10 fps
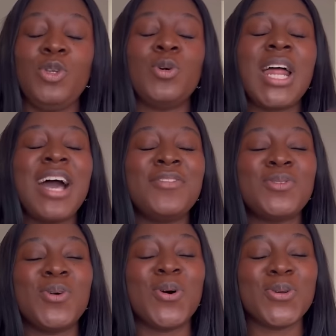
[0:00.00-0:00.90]
You have
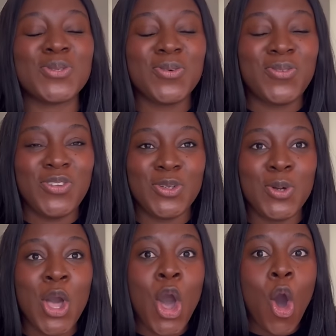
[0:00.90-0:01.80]
to also fill
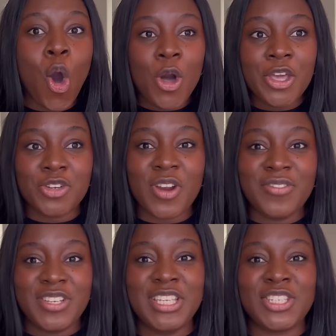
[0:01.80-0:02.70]
all your
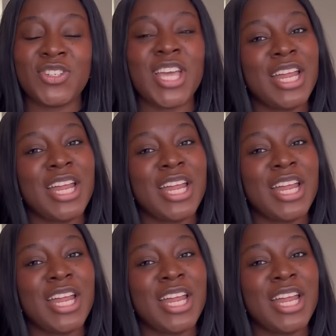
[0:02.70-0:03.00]
travel history.